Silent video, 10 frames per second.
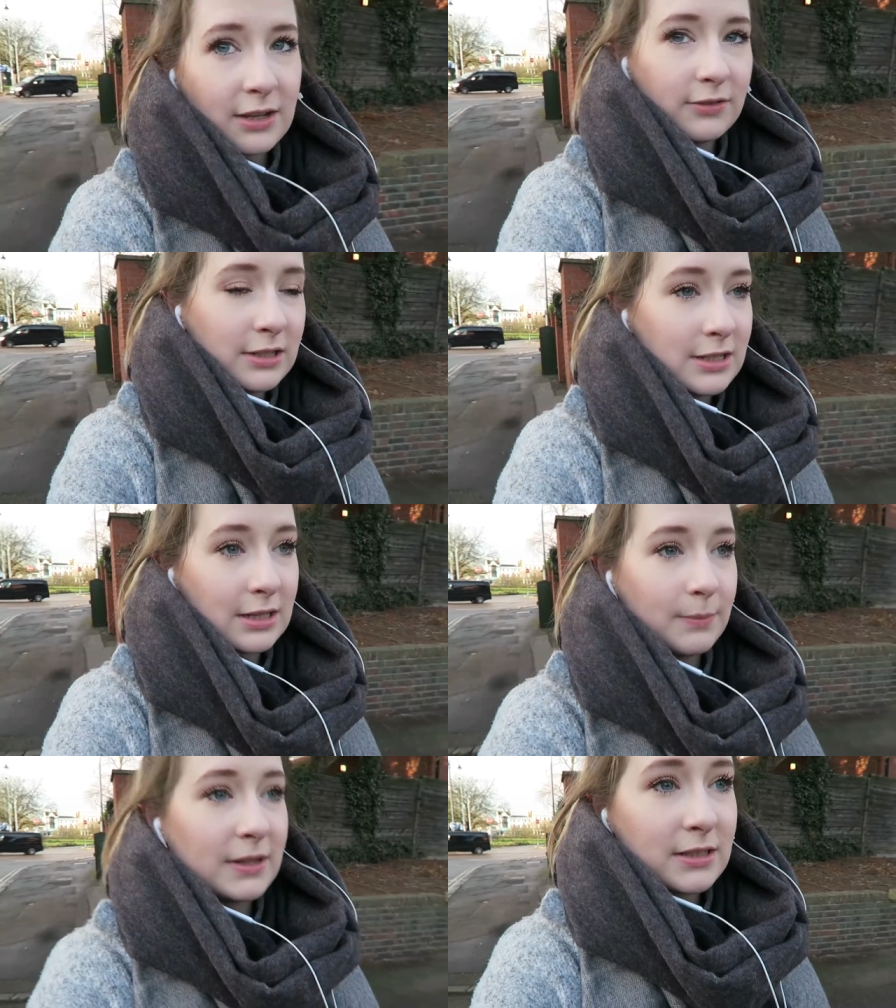Definitely
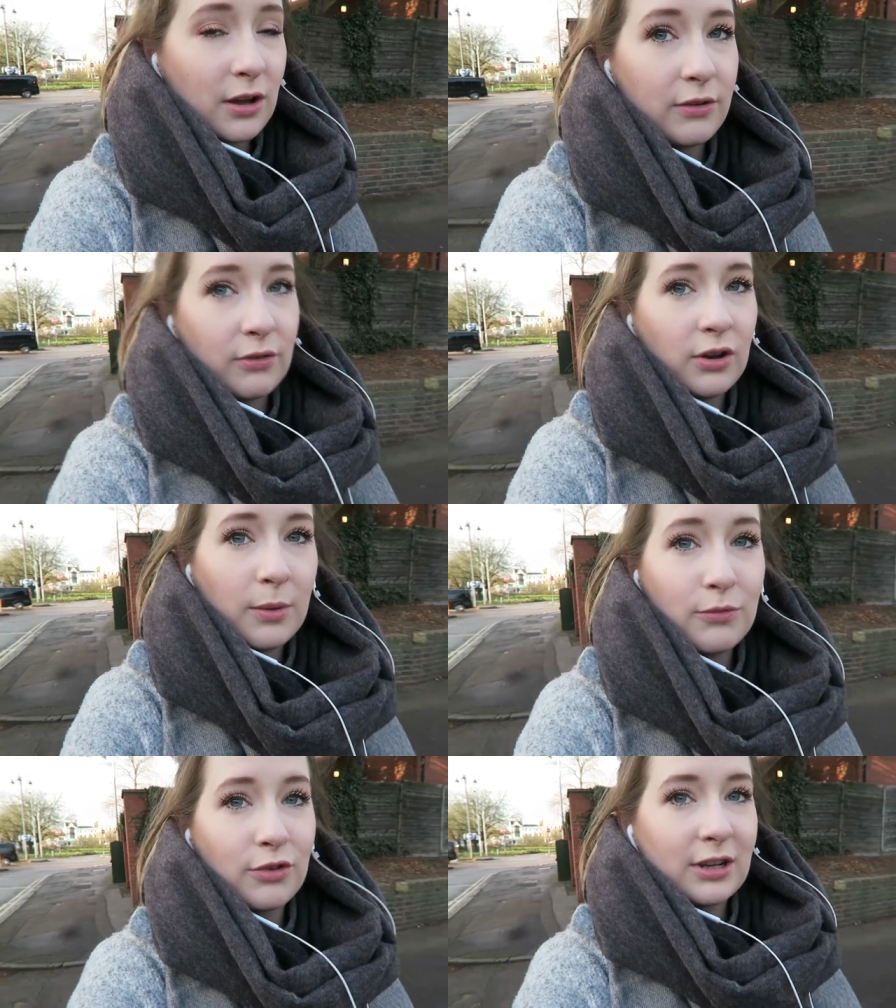didn't leave my scarf on.
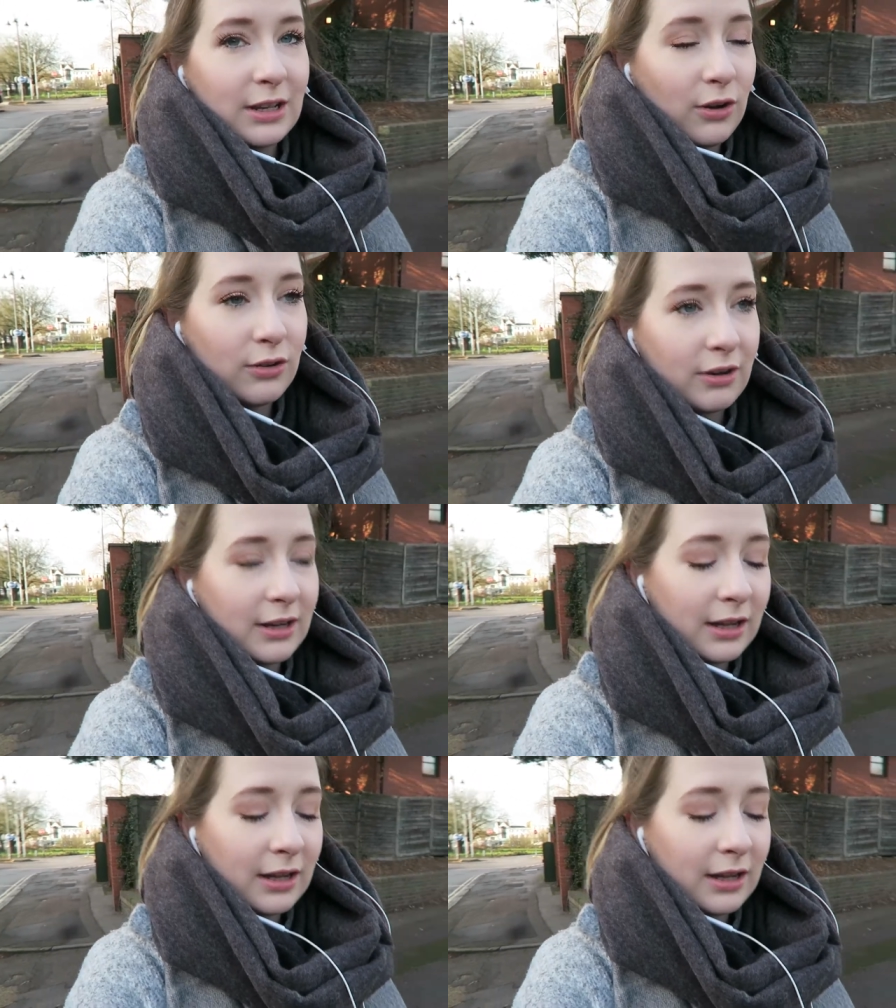I'm really hot right